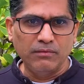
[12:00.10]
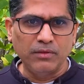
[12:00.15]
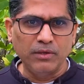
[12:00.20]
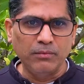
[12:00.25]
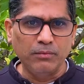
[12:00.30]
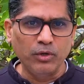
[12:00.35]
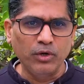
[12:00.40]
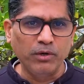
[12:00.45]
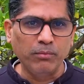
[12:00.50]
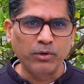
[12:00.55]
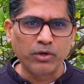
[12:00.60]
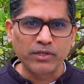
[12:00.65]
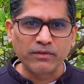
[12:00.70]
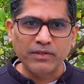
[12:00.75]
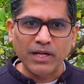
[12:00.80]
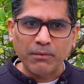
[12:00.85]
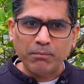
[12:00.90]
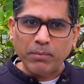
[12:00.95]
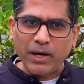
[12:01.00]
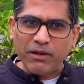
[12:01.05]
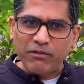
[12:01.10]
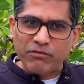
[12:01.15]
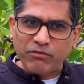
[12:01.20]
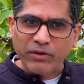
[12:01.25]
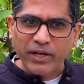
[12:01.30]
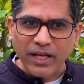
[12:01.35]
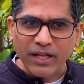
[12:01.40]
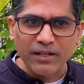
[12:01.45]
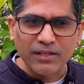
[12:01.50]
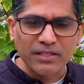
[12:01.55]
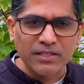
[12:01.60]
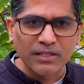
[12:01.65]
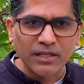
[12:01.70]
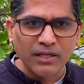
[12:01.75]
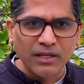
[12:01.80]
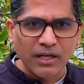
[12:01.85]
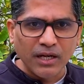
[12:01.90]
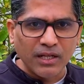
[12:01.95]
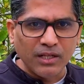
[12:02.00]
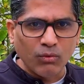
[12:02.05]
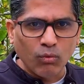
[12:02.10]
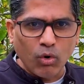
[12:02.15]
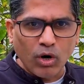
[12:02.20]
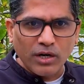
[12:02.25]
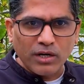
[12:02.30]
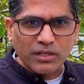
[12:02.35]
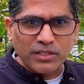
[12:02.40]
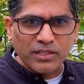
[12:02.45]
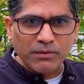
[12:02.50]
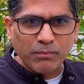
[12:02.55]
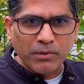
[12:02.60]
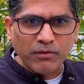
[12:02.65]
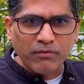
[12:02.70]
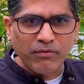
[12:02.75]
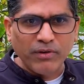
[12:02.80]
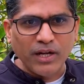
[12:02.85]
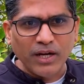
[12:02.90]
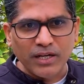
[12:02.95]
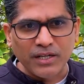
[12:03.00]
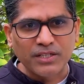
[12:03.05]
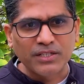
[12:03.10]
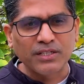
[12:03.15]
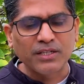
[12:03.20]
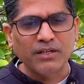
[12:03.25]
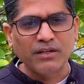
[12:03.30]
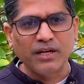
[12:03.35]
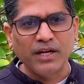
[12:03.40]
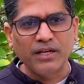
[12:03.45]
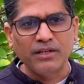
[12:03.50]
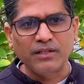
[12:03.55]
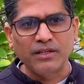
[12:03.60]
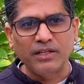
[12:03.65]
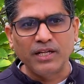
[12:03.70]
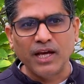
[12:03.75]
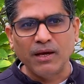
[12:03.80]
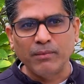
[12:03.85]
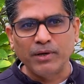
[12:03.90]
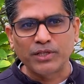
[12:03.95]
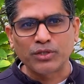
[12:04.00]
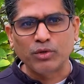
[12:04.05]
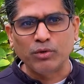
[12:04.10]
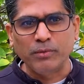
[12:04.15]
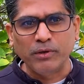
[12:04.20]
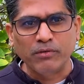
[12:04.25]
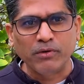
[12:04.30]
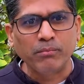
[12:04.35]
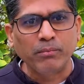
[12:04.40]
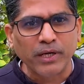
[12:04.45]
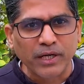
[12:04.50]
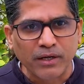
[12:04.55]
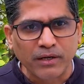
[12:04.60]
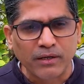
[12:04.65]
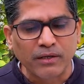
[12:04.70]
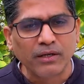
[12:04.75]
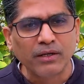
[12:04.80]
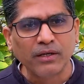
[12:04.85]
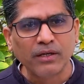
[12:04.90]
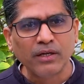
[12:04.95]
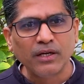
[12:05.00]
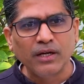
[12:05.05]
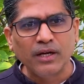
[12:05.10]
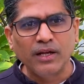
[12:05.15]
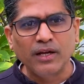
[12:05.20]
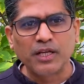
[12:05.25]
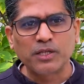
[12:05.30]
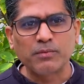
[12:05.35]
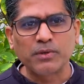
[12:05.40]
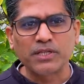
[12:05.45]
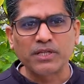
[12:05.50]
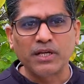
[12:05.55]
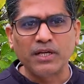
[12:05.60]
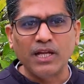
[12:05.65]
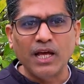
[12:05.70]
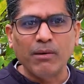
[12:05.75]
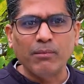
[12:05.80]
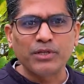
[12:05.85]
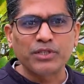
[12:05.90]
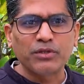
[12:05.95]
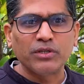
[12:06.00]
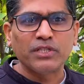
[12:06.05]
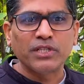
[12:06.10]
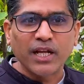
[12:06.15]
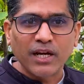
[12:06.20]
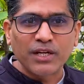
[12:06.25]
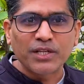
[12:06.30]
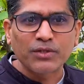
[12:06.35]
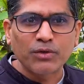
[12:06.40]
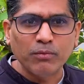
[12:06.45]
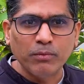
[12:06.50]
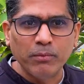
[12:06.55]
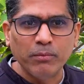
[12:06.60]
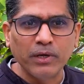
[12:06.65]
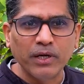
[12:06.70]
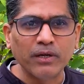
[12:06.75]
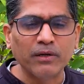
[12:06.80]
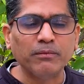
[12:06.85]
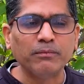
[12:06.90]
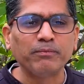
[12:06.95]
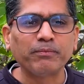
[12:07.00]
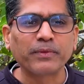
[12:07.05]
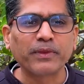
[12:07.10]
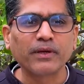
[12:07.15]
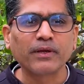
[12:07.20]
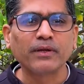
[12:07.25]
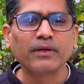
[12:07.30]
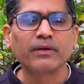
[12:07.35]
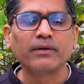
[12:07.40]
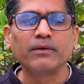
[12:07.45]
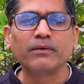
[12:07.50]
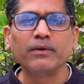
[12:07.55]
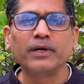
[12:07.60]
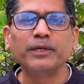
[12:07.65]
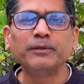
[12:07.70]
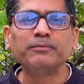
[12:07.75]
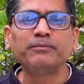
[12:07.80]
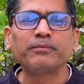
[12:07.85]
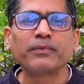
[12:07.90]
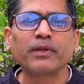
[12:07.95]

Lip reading: the unit, because if that pipe fails and the water simply floods, right, the damage could be even bigger, and especially the damage to the tenants could be bigger, right?